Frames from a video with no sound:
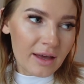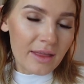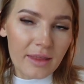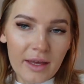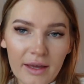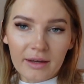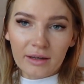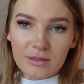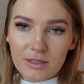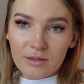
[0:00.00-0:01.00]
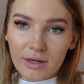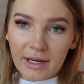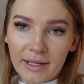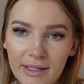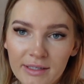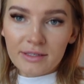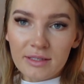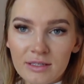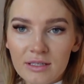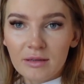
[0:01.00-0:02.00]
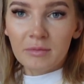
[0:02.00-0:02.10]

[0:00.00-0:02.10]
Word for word: And then I'll see you guys.